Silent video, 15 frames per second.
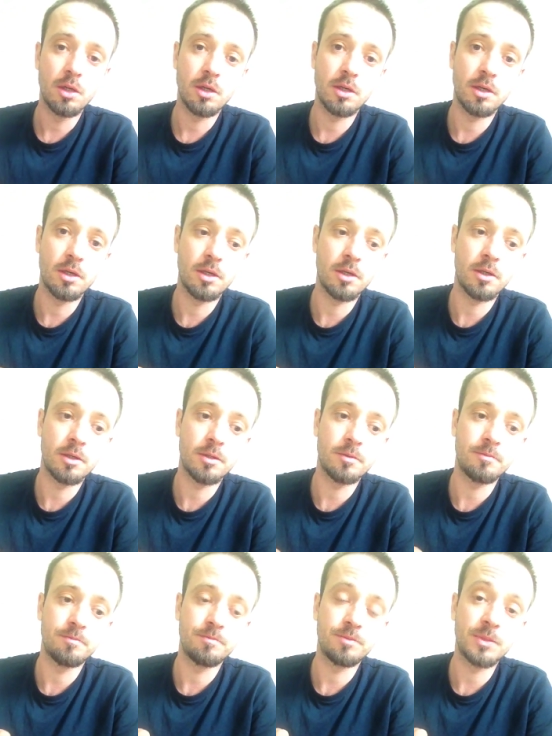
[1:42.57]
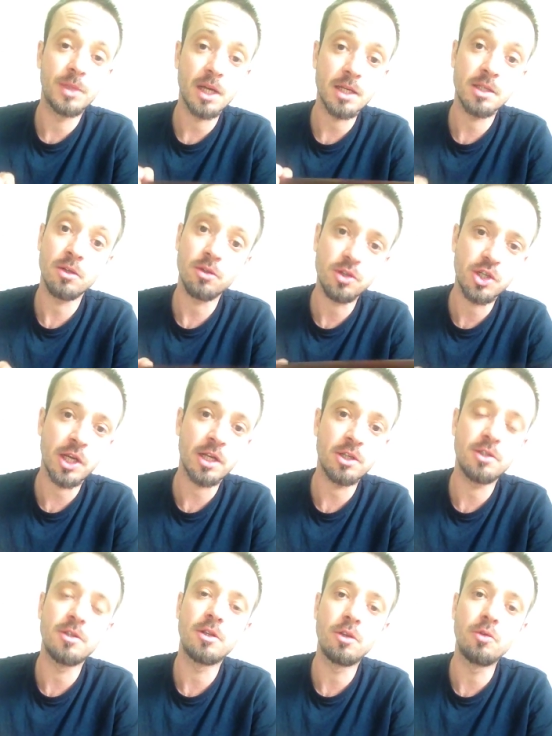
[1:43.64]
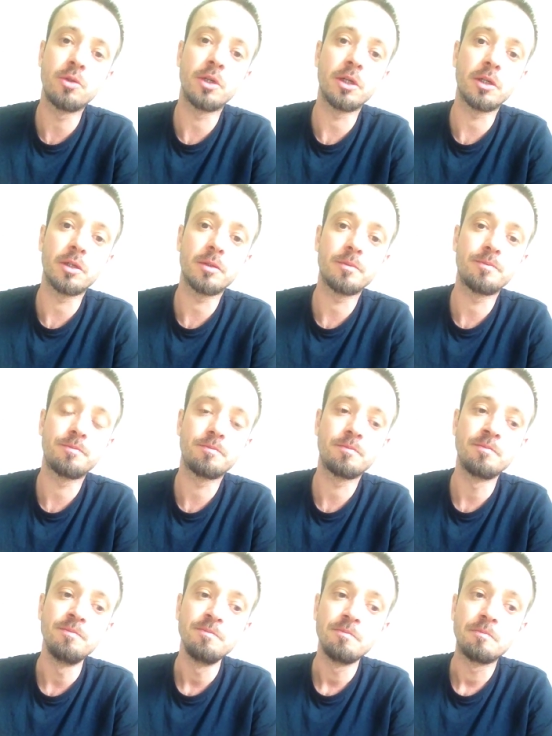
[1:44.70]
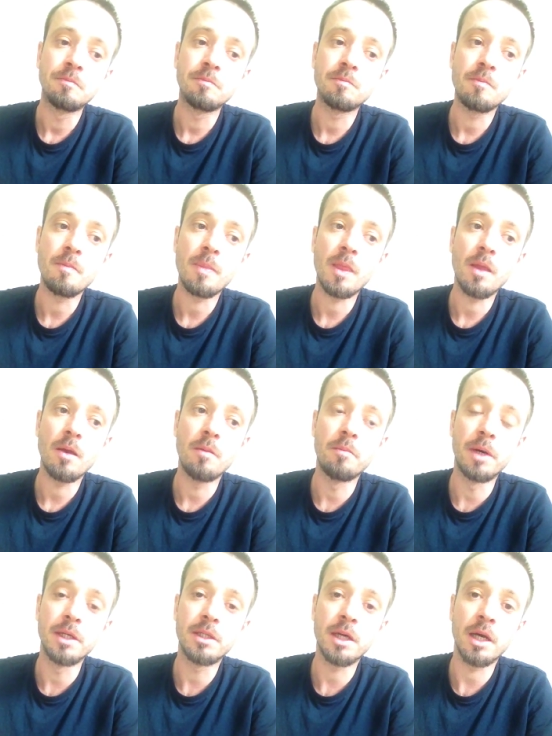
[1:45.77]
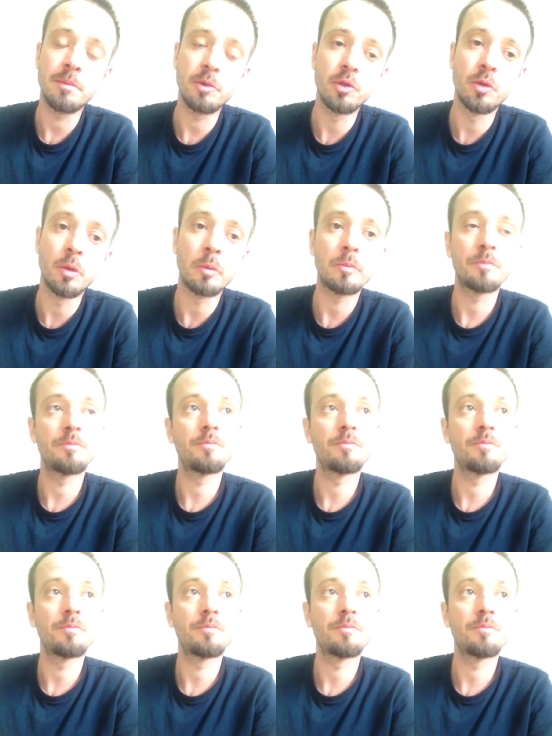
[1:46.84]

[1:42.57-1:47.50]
uh, does not change the tuning by time, you know